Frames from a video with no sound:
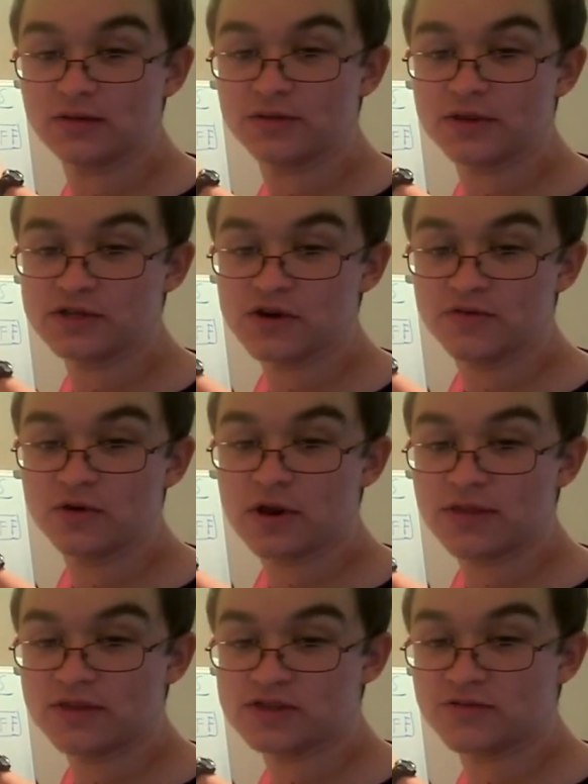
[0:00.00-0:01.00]
This server
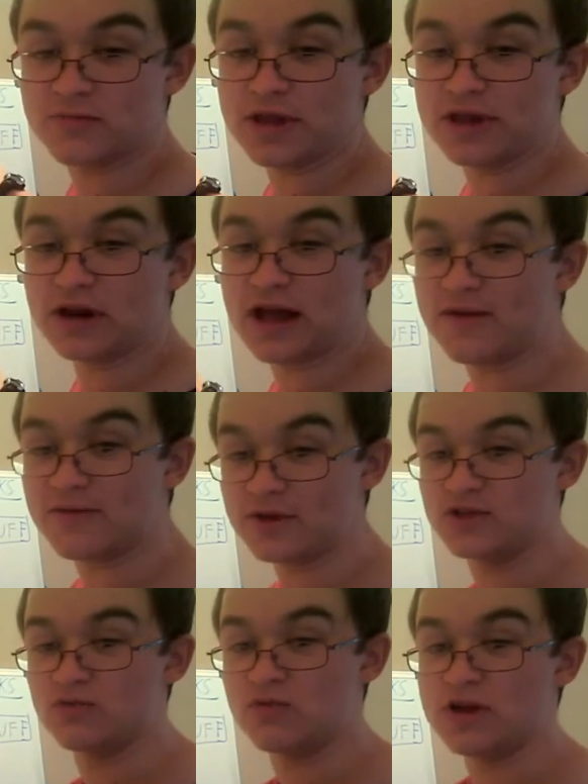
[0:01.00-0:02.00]
and this server may not have a
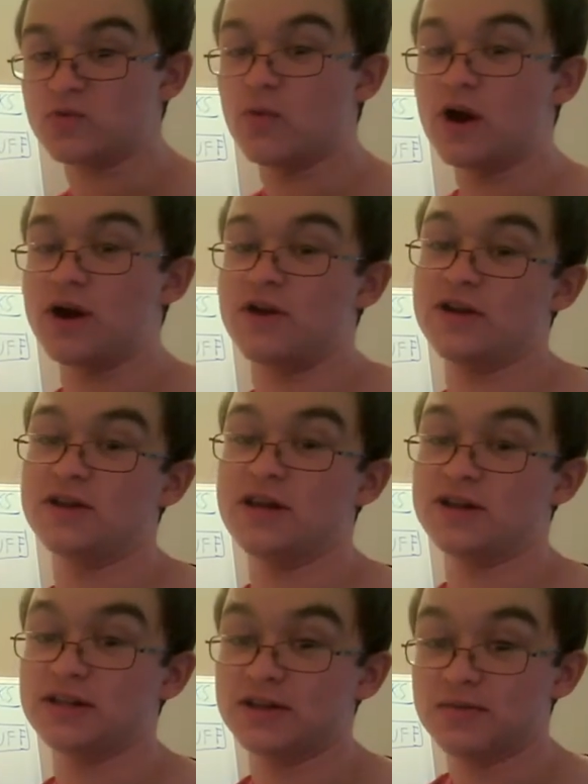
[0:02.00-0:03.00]
direct wire
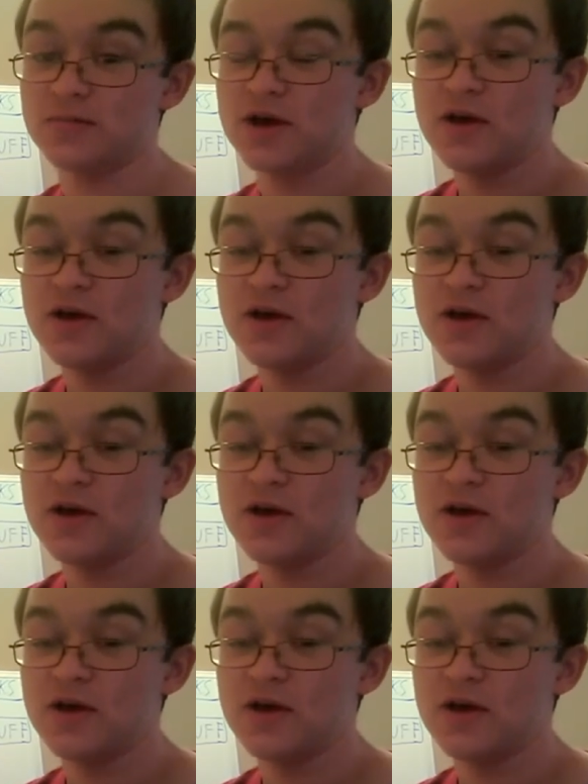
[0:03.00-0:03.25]
connecting them.